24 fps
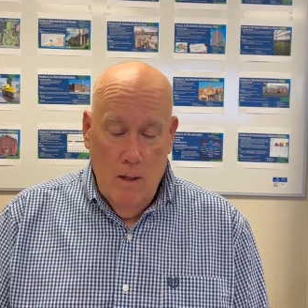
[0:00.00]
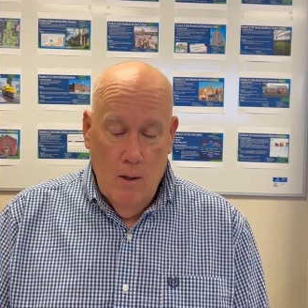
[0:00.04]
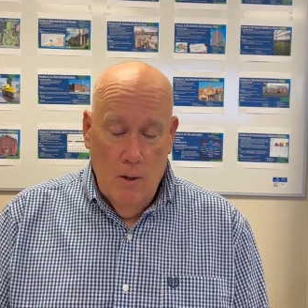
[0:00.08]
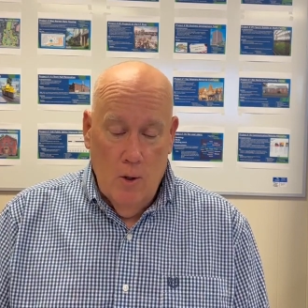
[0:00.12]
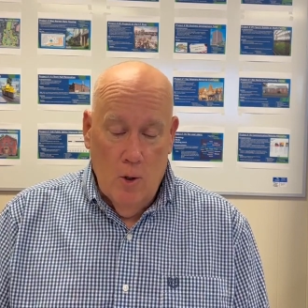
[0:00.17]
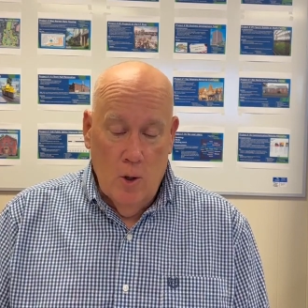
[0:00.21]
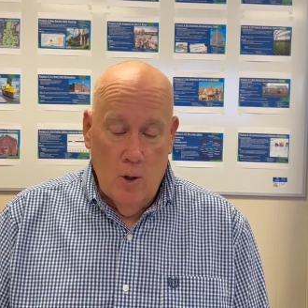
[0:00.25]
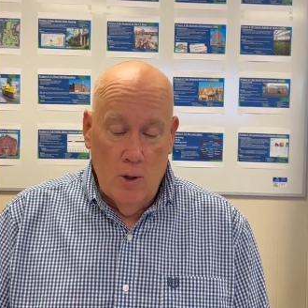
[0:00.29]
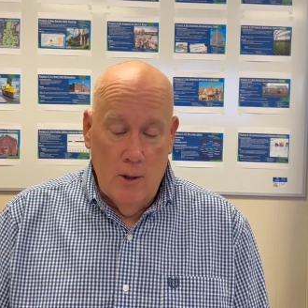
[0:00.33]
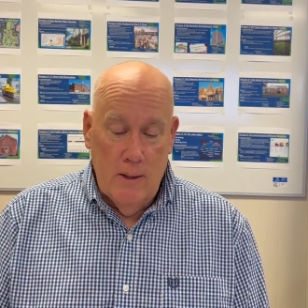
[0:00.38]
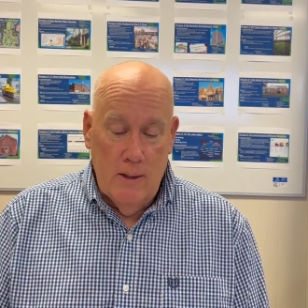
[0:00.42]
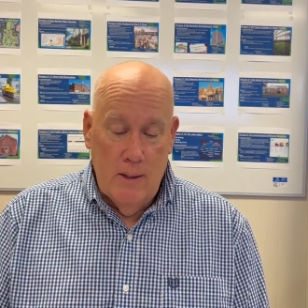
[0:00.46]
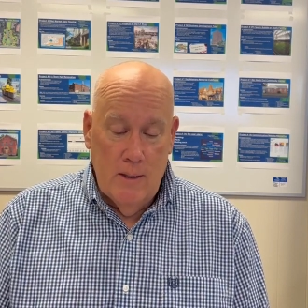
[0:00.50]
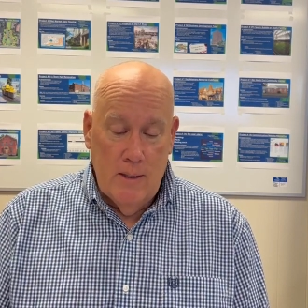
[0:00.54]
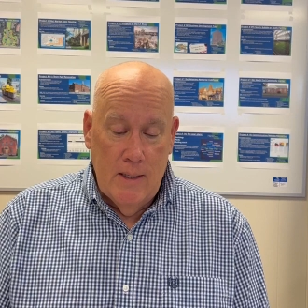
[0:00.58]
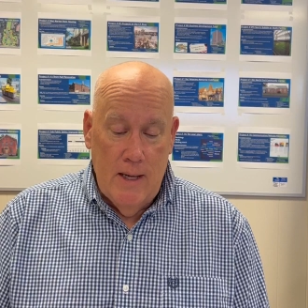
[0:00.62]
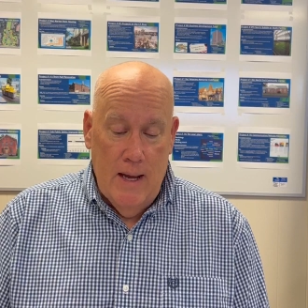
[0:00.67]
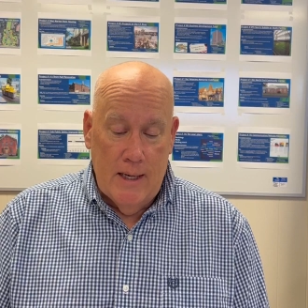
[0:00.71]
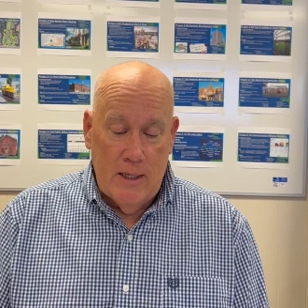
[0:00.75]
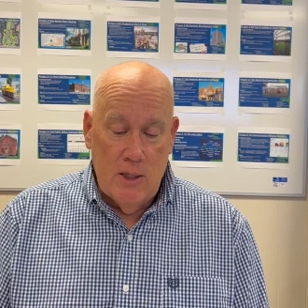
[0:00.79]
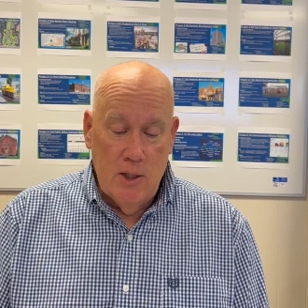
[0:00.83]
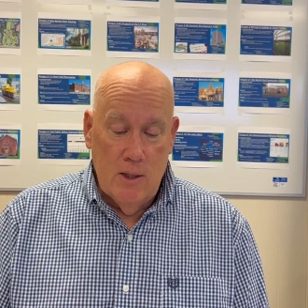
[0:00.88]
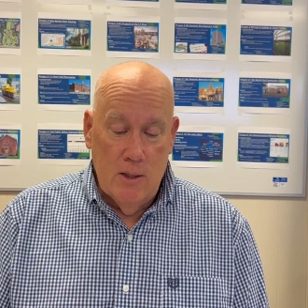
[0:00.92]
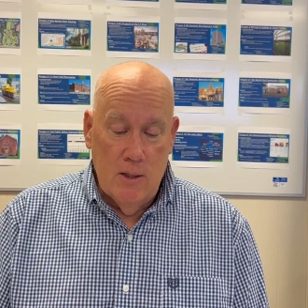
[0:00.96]
Early
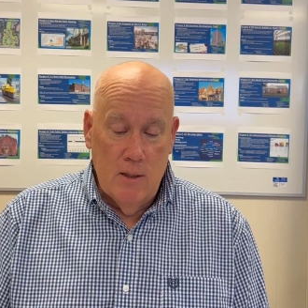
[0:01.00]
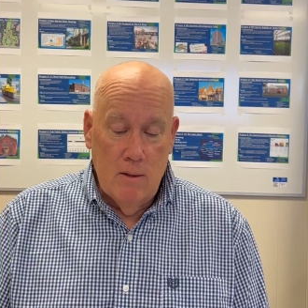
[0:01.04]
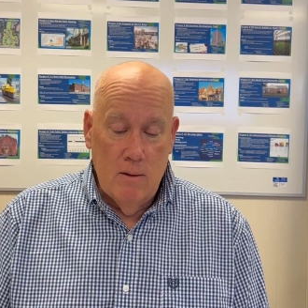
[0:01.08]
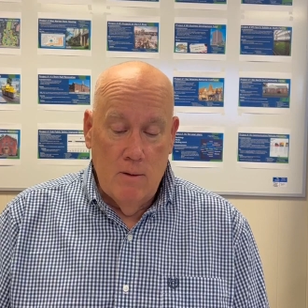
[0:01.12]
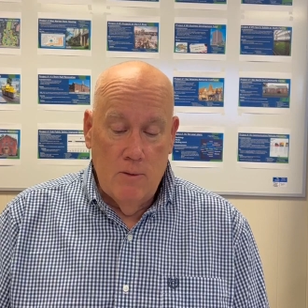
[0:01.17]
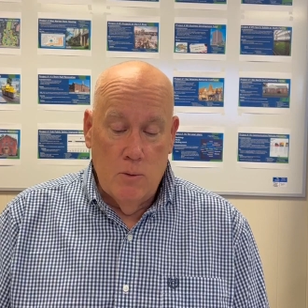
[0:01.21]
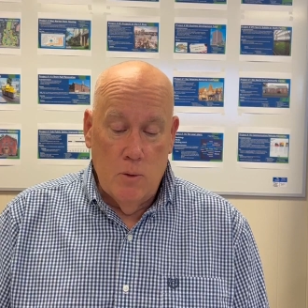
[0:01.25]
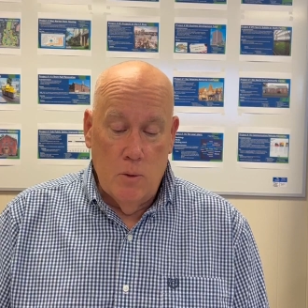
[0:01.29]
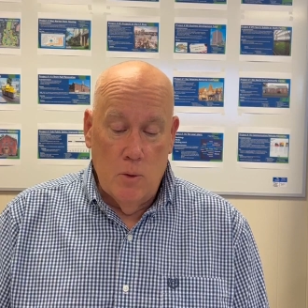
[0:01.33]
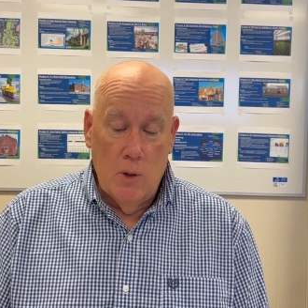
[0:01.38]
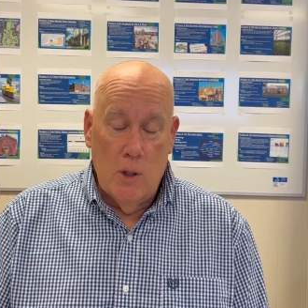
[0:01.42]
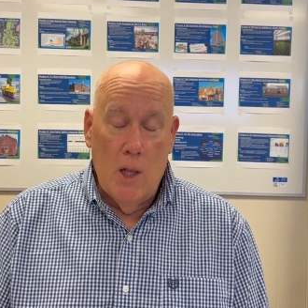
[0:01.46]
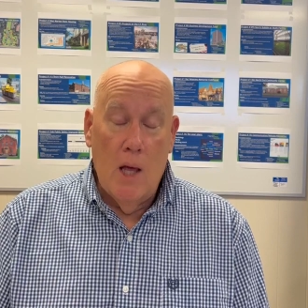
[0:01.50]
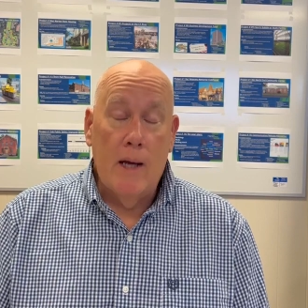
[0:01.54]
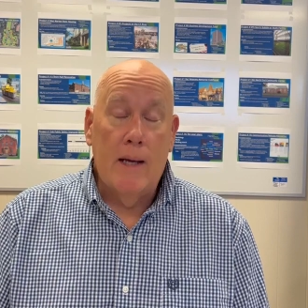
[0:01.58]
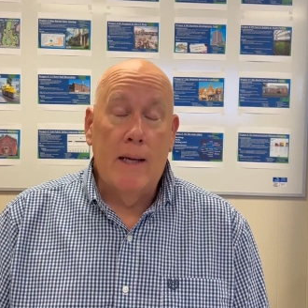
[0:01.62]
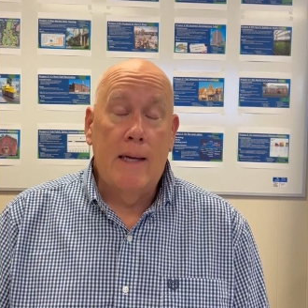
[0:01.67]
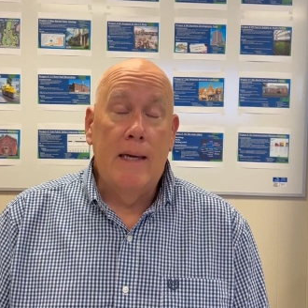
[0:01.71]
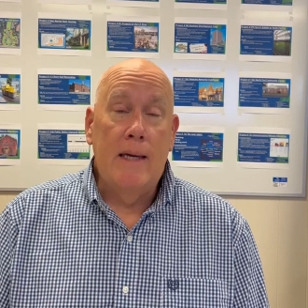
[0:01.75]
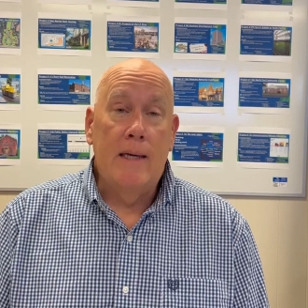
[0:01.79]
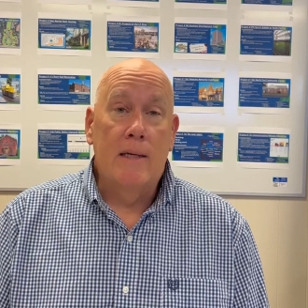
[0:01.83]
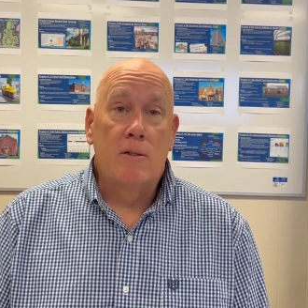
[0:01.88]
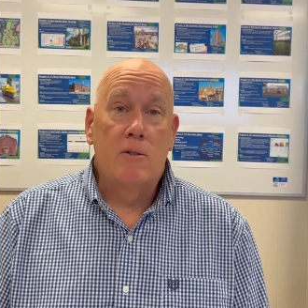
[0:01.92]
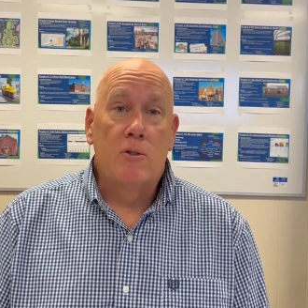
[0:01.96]
detection through lung
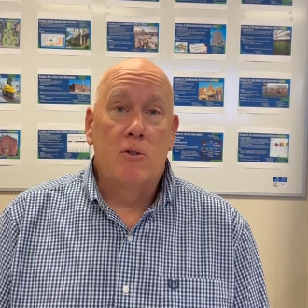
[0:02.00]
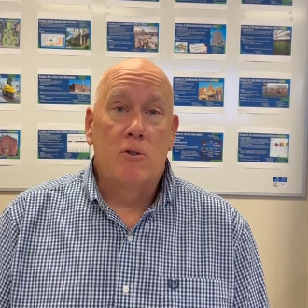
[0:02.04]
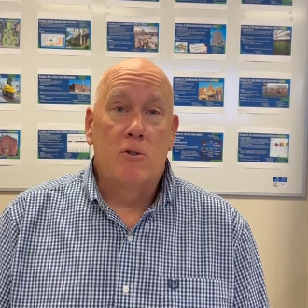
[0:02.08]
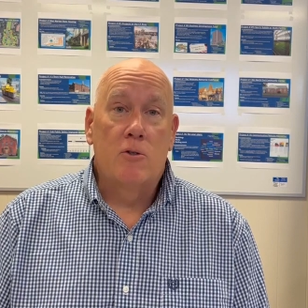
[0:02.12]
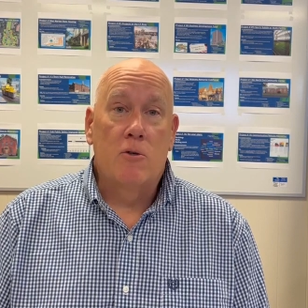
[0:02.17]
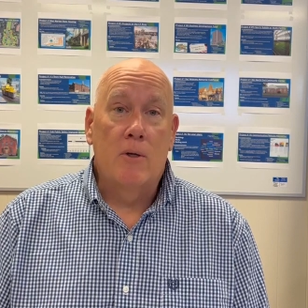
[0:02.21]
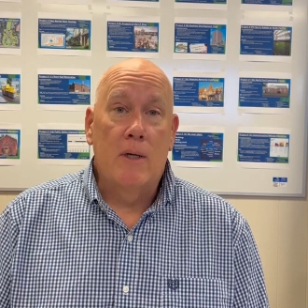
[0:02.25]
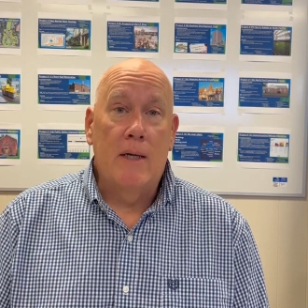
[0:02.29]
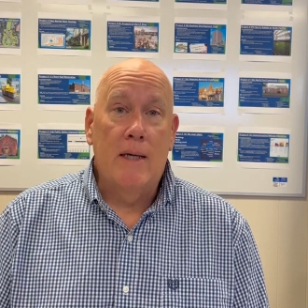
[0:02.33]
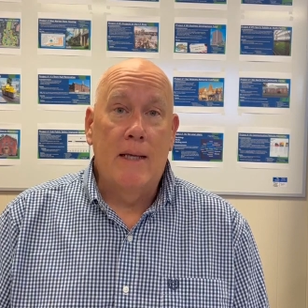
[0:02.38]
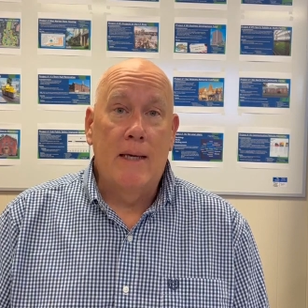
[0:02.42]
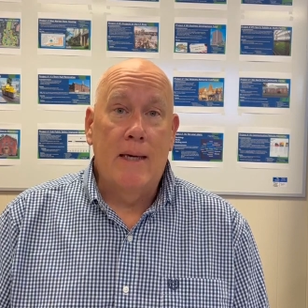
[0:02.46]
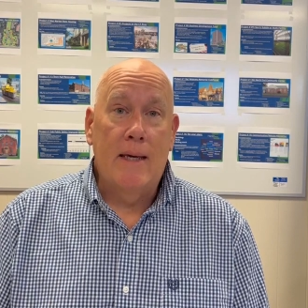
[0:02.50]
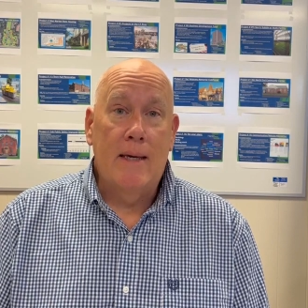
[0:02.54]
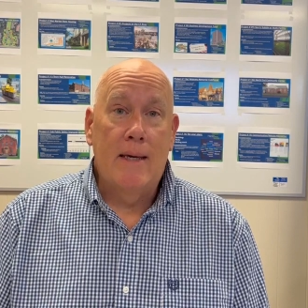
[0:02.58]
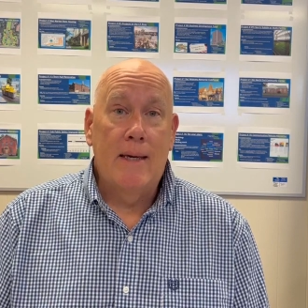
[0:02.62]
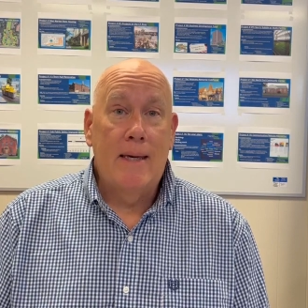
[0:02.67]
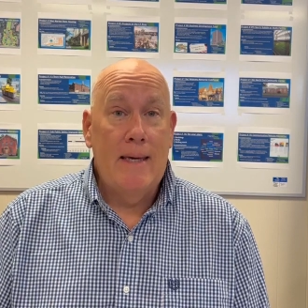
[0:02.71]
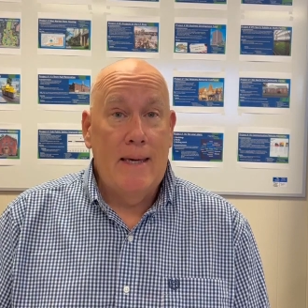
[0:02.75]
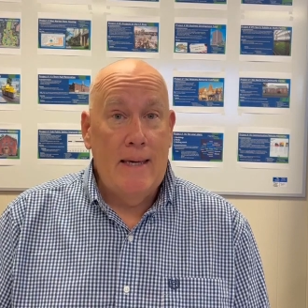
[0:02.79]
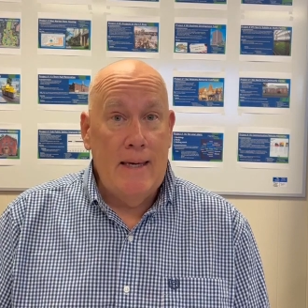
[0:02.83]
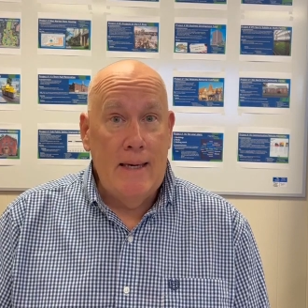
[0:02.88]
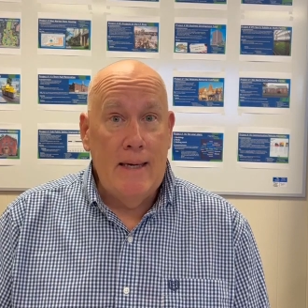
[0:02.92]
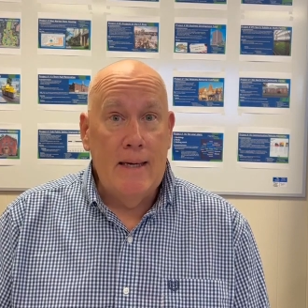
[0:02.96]
cancer screening
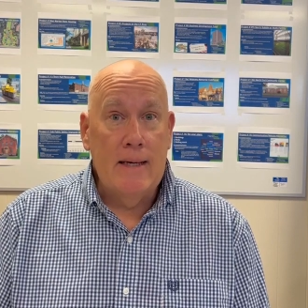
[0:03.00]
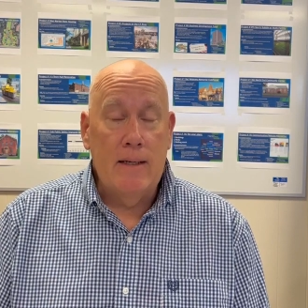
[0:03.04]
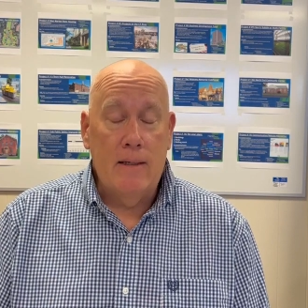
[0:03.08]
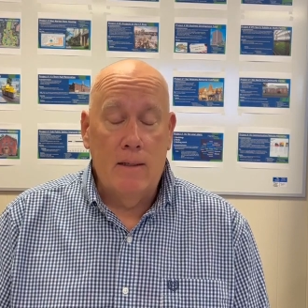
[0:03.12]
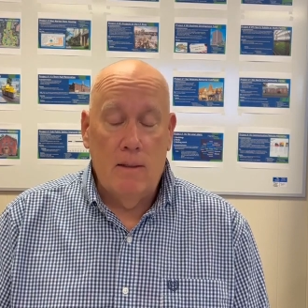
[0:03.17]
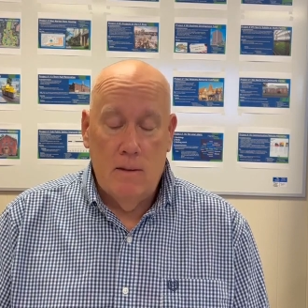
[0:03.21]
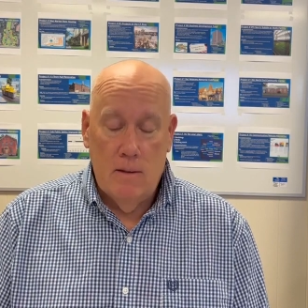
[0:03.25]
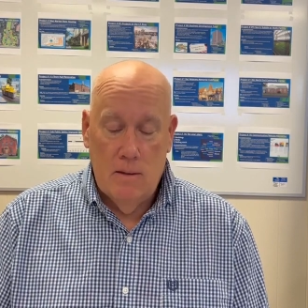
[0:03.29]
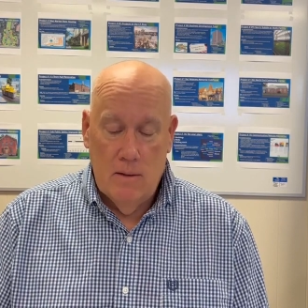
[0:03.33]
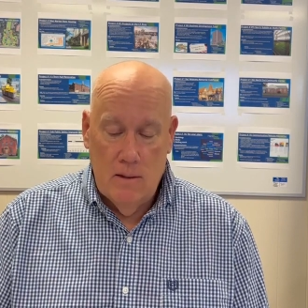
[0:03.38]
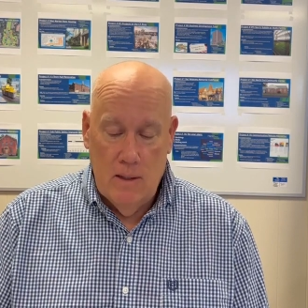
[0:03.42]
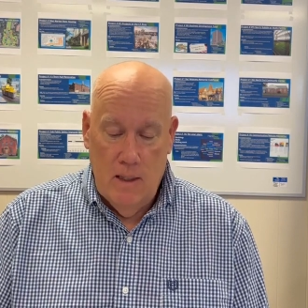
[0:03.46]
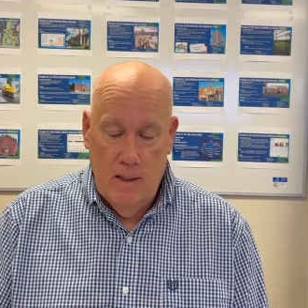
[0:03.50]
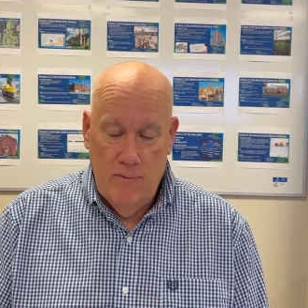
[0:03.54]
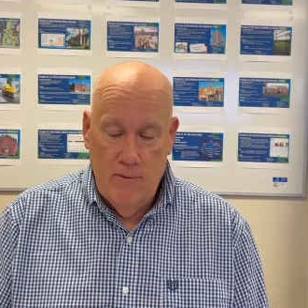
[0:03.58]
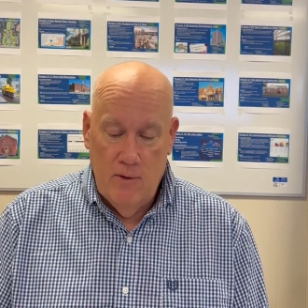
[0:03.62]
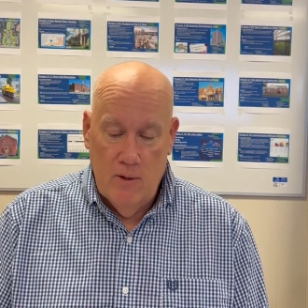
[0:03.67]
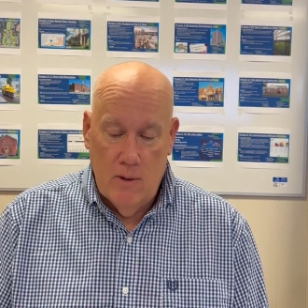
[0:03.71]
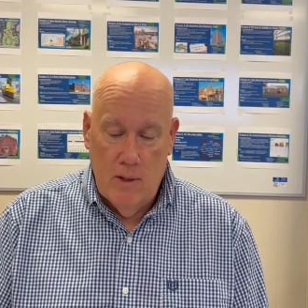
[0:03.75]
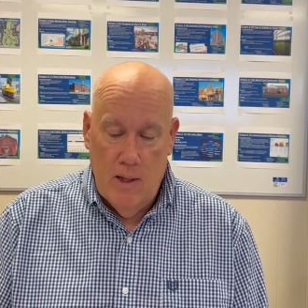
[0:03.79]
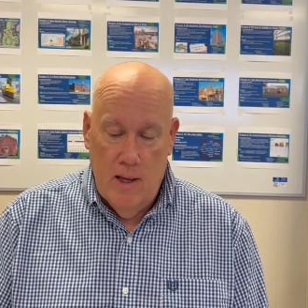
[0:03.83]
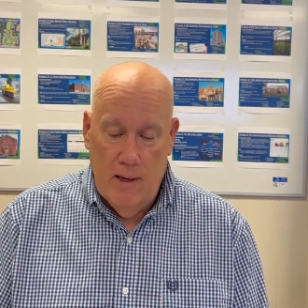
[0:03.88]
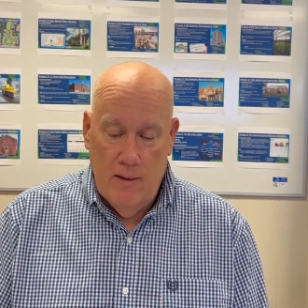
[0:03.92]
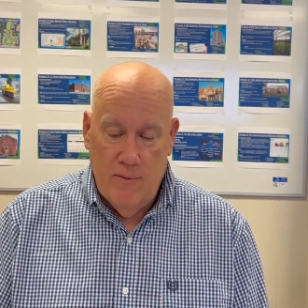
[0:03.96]
can save
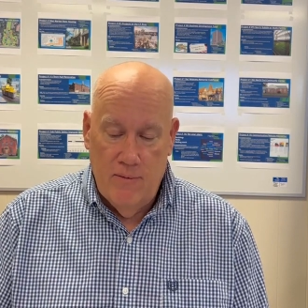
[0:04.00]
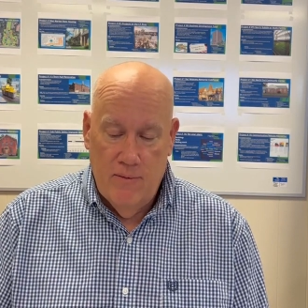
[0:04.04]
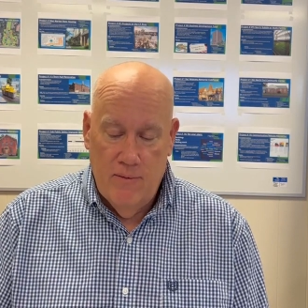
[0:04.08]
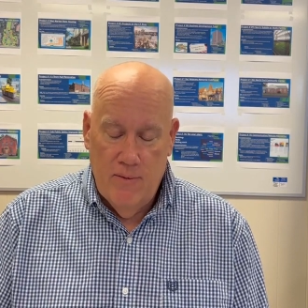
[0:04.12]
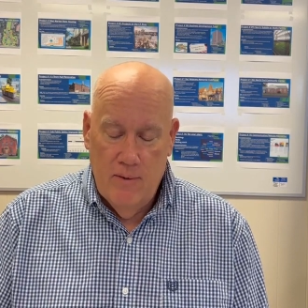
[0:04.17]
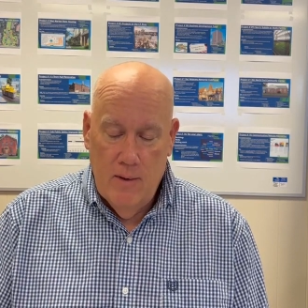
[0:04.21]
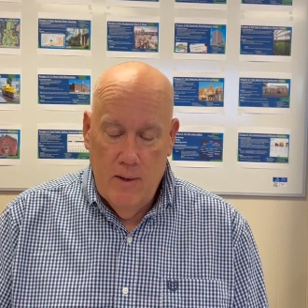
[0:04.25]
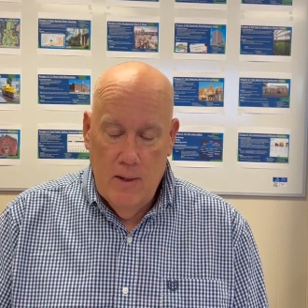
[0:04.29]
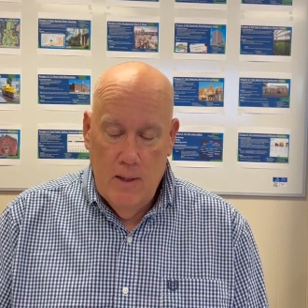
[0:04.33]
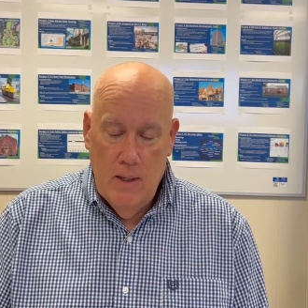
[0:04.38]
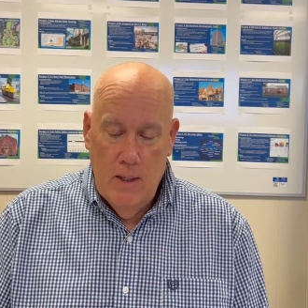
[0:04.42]
your life.